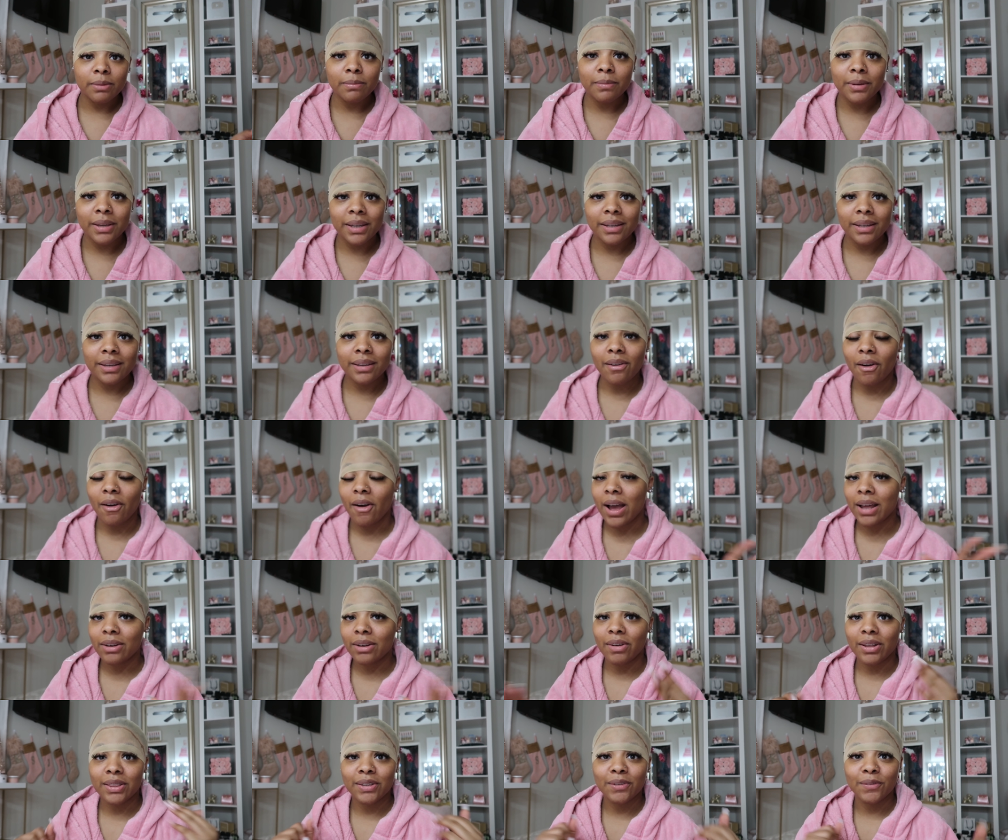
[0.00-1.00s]
me. Y'all, I
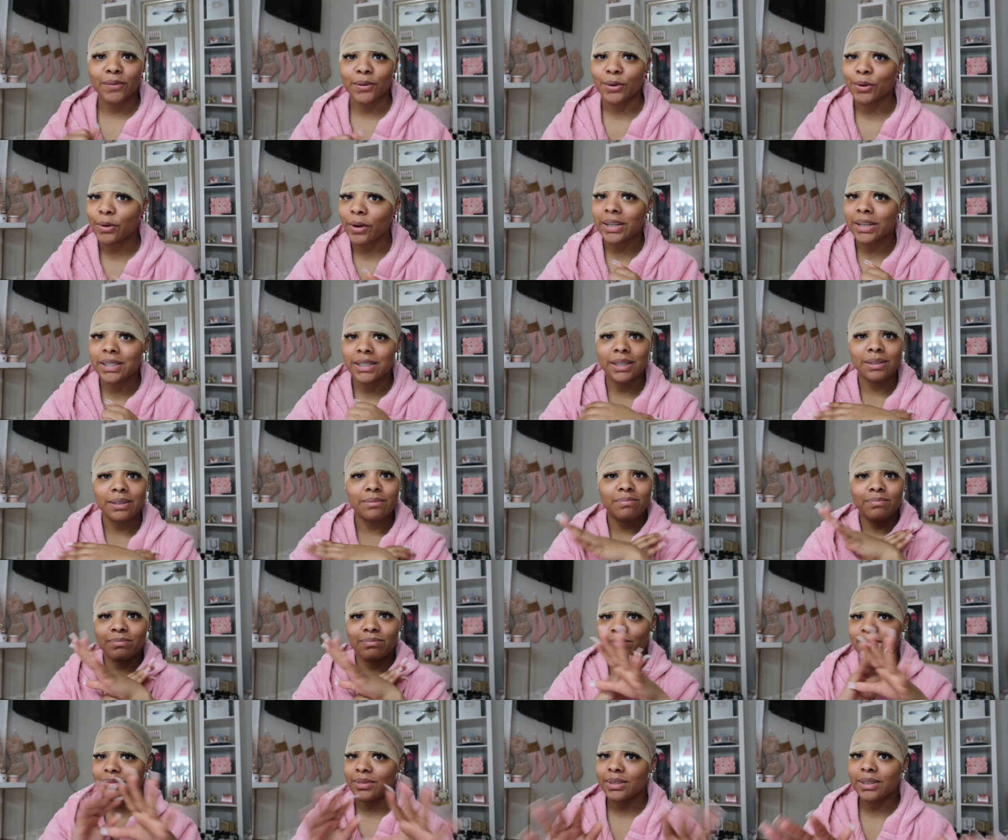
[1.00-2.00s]
know I look real crazy.
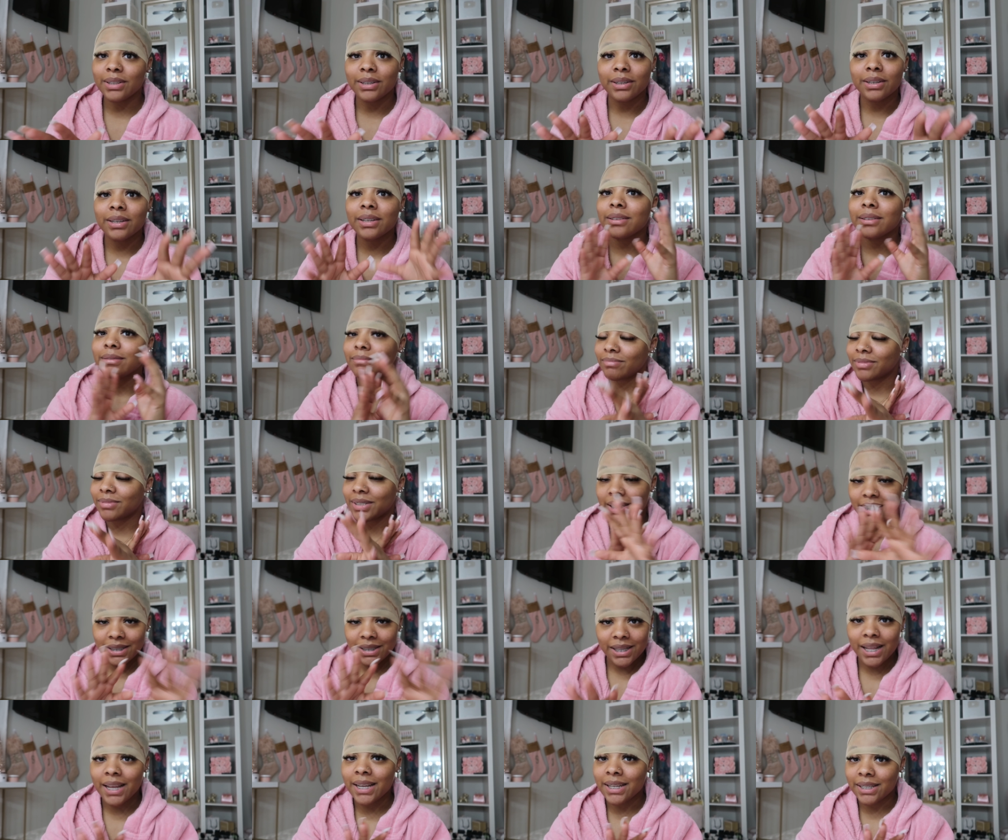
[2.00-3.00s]
Look, the
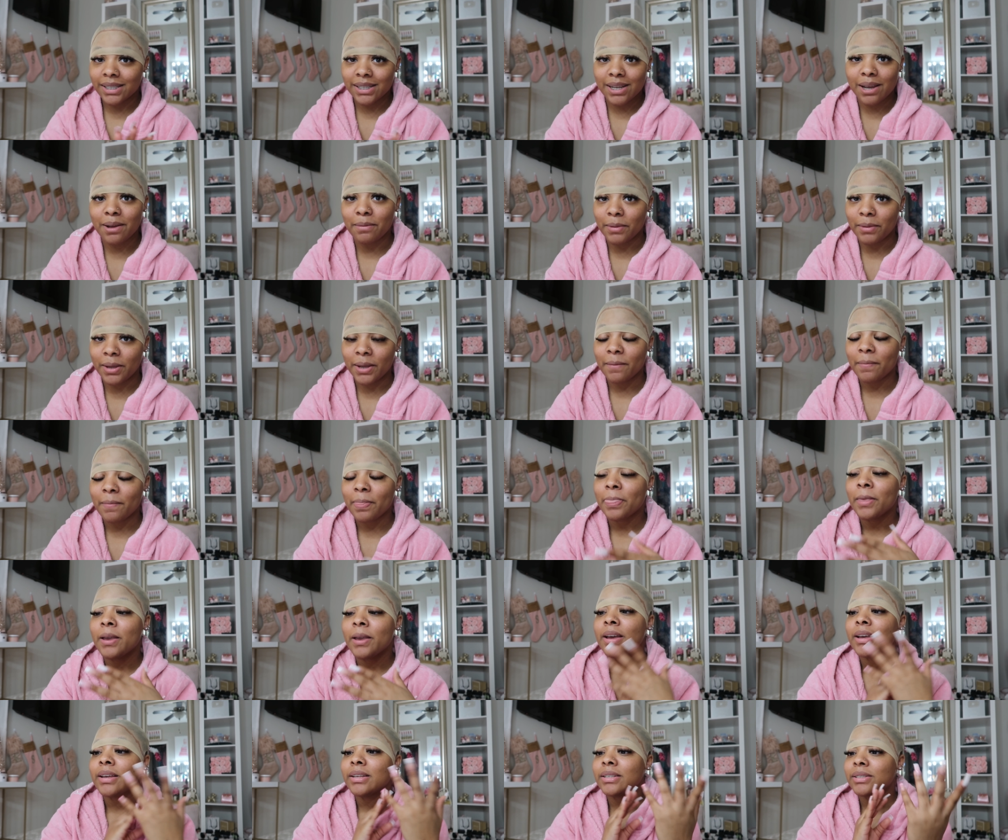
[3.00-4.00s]
sleigh is coming.
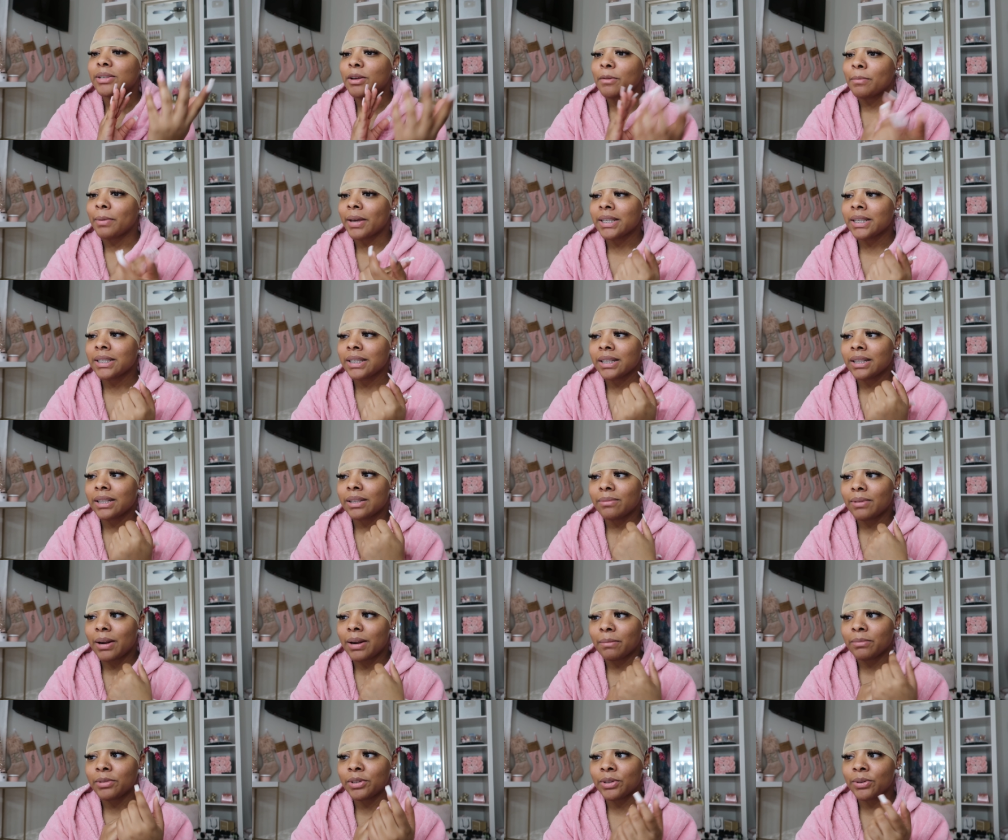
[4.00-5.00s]
So basically what
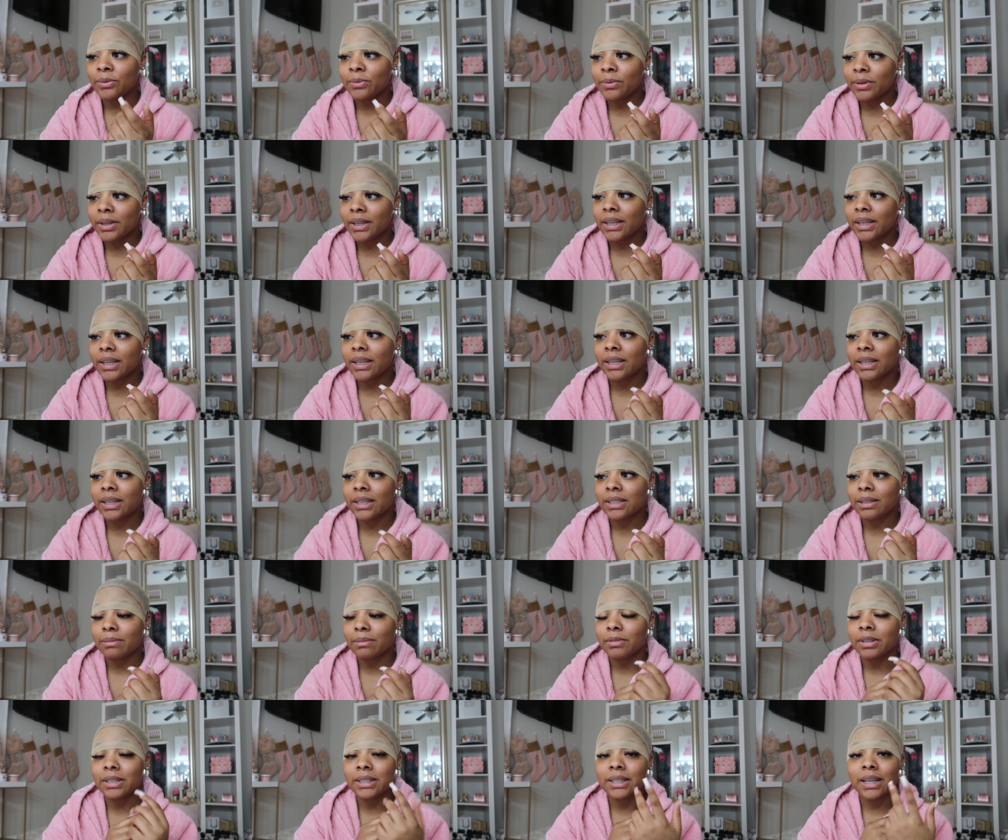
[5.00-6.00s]
I'm doing is
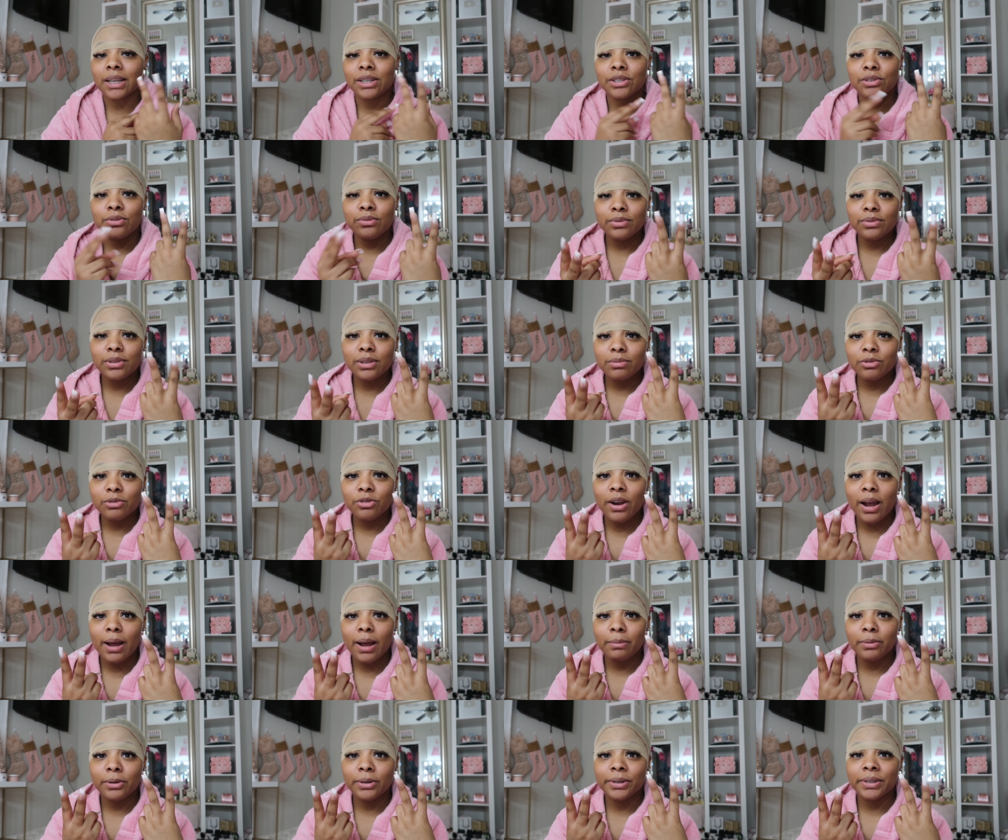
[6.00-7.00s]
I'm going to take two
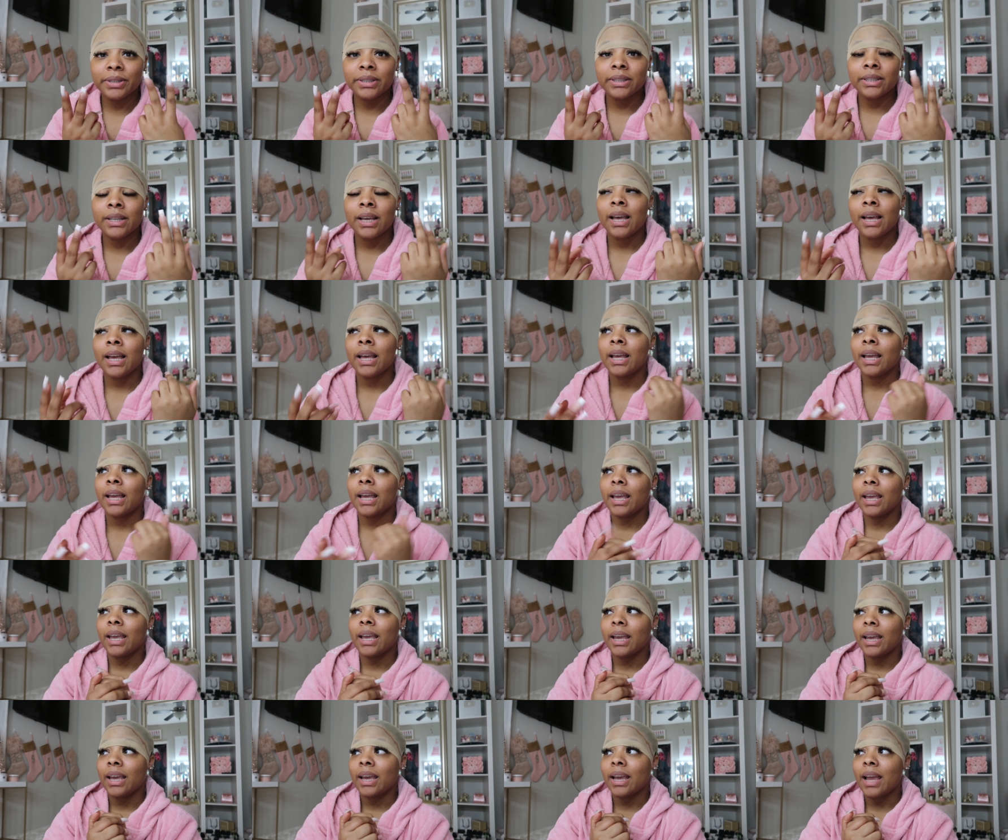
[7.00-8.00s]
subscribers
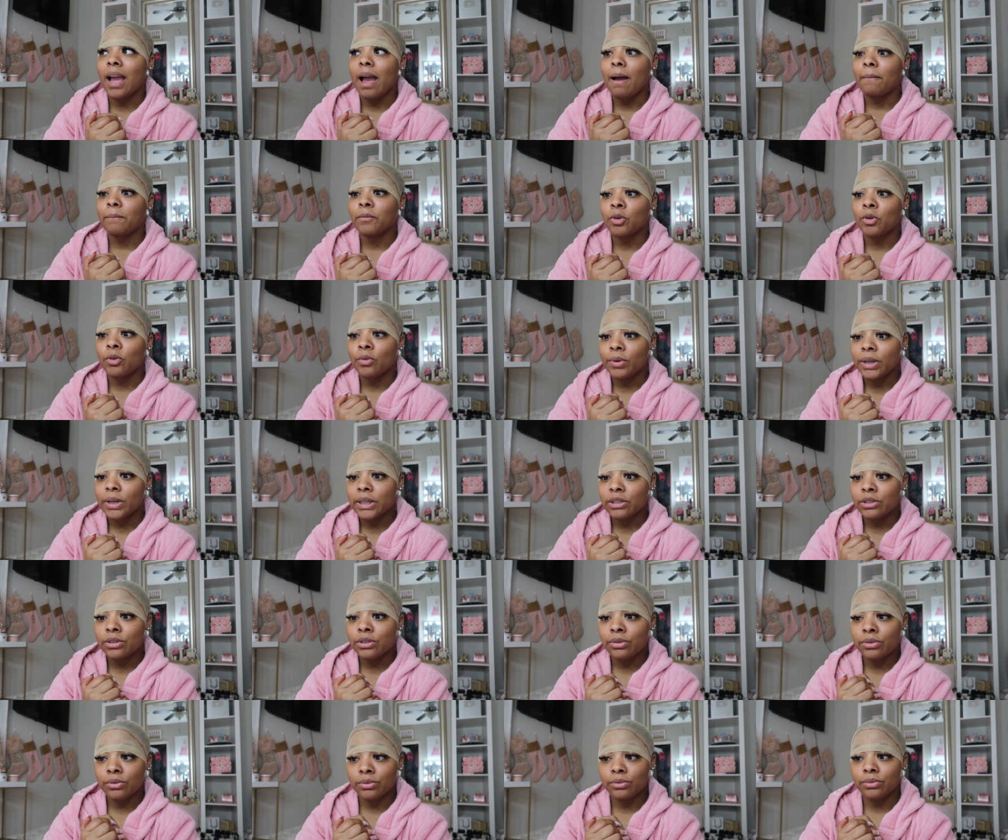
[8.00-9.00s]
and I'm going
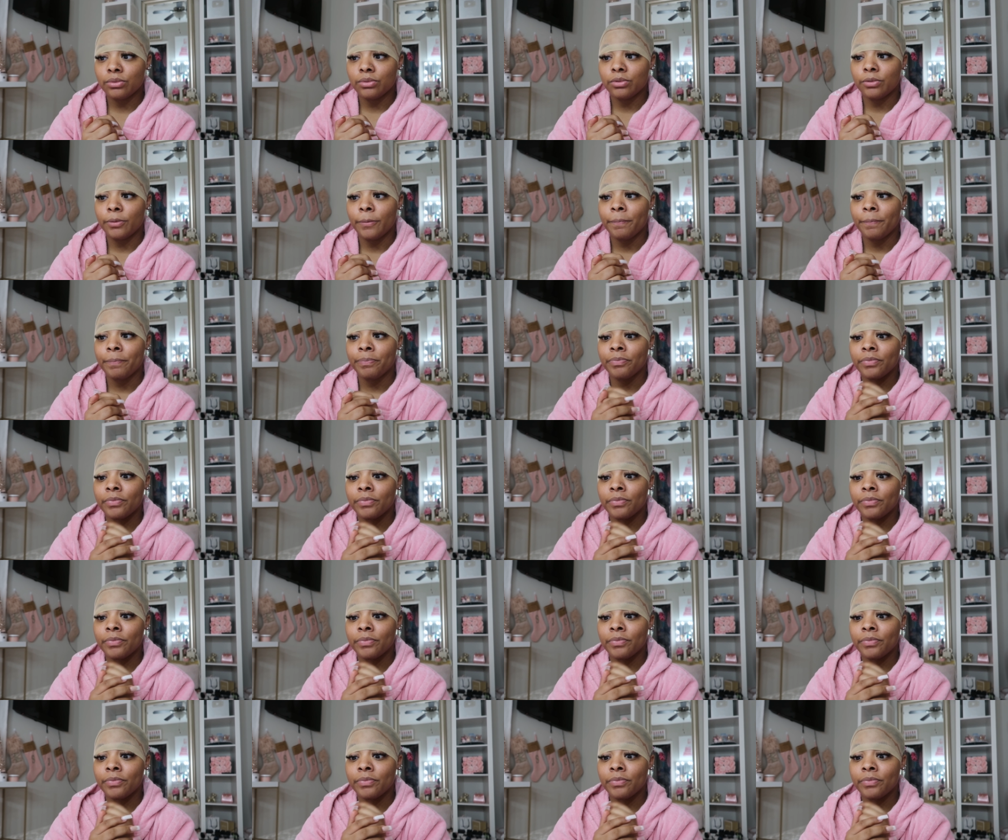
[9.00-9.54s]
to